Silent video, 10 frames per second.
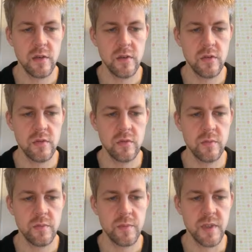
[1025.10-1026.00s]
2
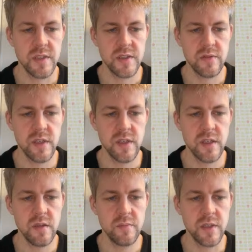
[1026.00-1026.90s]
plus
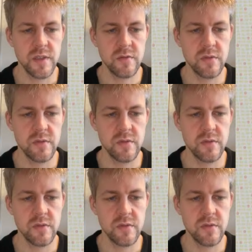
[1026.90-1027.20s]
3 plus 2.